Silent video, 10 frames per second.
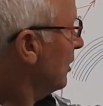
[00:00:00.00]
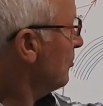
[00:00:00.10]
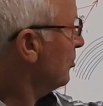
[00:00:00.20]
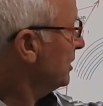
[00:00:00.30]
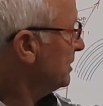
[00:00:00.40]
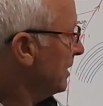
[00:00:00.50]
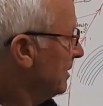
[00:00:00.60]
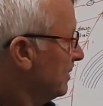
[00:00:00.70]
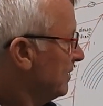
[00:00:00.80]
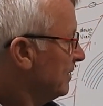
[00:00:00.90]
Low pressure.
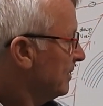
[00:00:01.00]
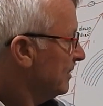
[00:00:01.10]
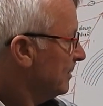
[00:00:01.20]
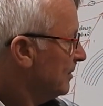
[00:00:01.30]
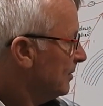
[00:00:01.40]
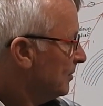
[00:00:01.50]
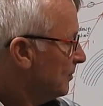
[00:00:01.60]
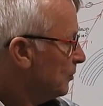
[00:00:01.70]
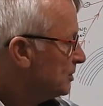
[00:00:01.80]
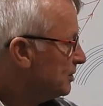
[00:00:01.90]

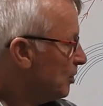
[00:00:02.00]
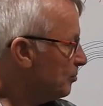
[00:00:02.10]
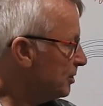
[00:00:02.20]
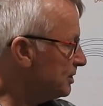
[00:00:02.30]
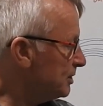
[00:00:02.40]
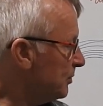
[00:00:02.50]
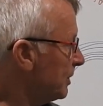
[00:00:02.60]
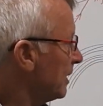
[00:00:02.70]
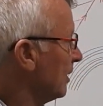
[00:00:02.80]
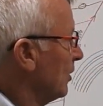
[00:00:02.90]
What's the high pressure
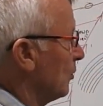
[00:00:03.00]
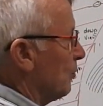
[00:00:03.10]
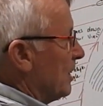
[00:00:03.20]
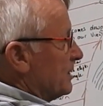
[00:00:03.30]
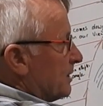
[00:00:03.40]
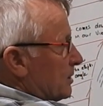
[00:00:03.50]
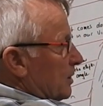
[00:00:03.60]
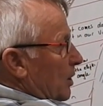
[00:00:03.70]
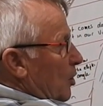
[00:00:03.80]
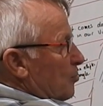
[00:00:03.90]
doing? Racing to
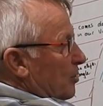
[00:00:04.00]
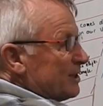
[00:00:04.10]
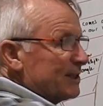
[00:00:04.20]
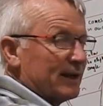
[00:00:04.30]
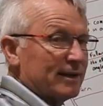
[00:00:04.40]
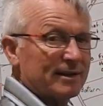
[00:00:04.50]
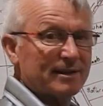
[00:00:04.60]
the low pressure.